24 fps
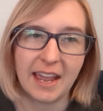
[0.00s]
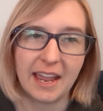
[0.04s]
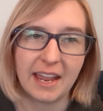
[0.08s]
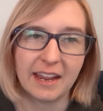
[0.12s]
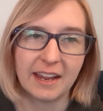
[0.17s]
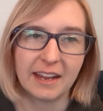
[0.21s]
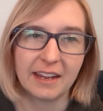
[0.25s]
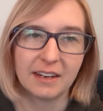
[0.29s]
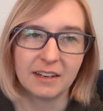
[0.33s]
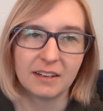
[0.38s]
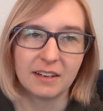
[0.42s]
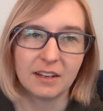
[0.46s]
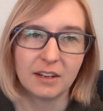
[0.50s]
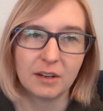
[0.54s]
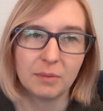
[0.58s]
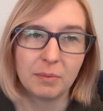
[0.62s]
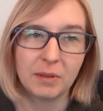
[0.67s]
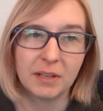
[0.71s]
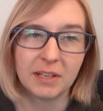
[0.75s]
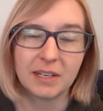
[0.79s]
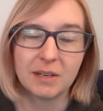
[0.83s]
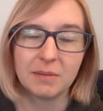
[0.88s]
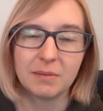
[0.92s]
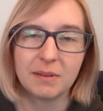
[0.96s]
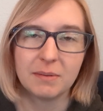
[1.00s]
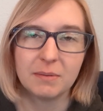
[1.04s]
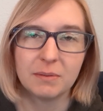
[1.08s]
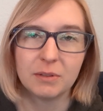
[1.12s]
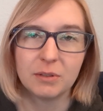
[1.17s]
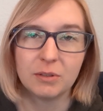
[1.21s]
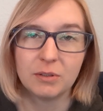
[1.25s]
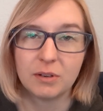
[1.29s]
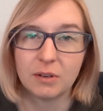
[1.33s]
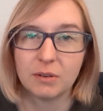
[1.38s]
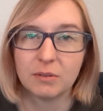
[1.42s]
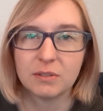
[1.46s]
And there are plenty of people
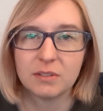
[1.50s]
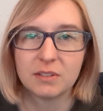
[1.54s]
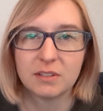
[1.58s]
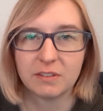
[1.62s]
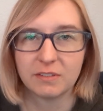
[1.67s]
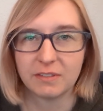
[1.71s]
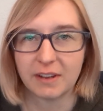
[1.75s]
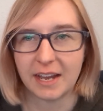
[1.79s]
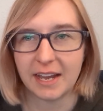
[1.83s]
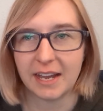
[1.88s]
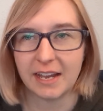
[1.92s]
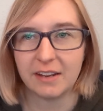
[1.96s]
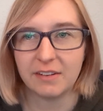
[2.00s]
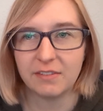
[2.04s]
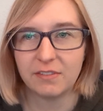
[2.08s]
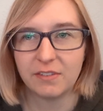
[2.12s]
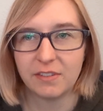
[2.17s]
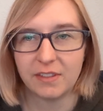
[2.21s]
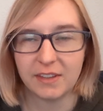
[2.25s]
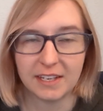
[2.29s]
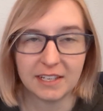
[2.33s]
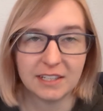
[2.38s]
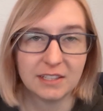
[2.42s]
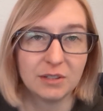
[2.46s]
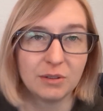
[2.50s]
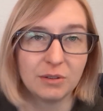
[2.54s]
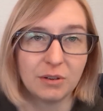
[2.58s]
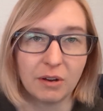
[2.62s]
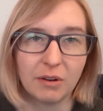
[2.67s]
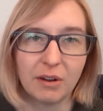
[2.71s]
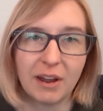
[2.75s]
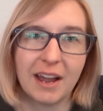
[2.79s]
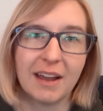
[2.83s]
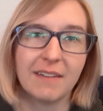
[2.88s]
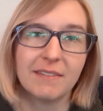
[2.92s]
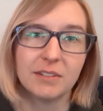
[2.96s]
who don't survive this, who
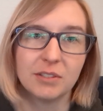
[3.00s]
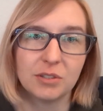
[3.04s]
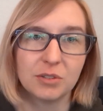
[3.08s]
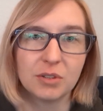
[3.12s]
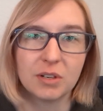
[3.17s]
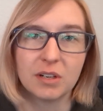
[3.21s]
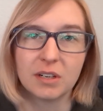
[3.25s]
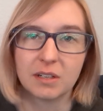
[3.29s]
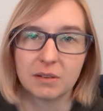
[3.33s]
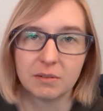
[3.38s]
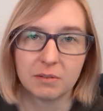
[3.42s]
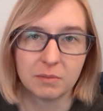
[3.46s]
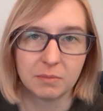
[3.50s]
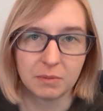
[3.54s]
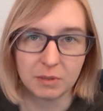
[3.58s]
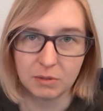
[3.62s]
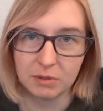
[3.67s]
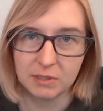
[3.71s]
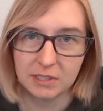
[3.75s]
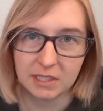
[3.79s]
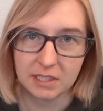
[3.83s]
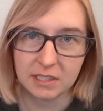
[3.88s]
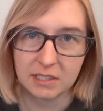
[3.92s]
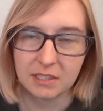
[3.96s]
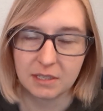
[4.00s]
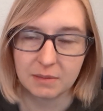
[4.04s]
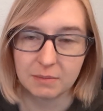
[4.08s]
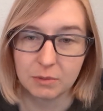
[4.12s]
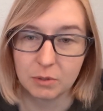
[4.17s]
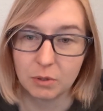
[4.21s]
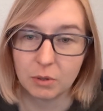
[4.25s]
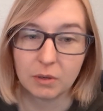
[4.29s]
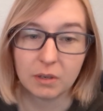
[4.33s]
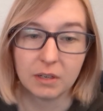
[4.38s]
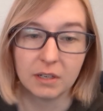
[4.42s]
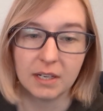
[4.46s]
don't have as strong immune systems
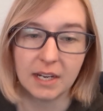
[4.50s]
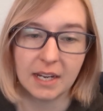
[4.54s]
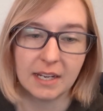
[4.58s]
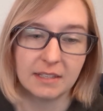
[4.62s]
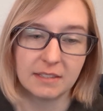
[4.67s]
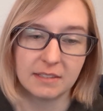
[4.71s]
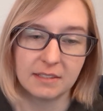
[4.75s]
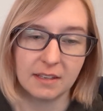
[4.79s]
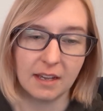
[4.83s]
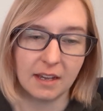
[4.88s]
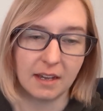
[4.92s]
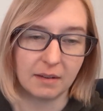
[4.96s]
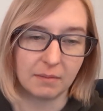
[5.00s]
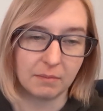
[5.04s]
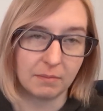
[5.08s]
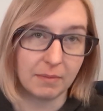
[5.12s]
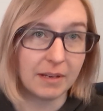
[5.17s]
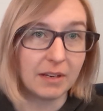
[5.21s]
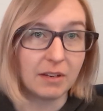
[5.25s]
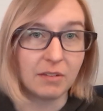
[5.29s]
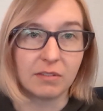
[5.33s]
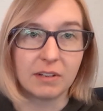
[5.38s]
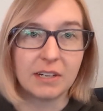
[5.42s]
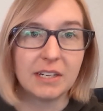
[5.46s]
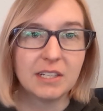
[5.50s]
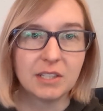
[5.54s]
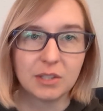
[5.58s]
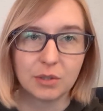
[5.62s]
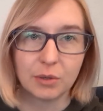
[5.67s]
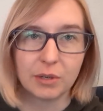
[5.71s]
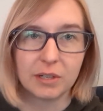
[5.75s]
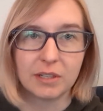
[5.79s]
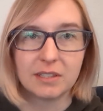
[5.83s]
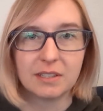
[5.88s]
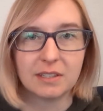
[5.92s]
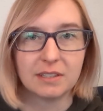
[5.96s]
or as uh, many
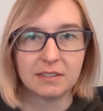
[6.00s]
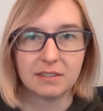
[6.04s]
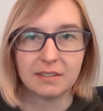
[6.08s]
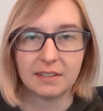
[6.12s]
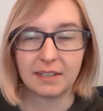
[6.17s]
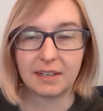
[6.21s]
resources.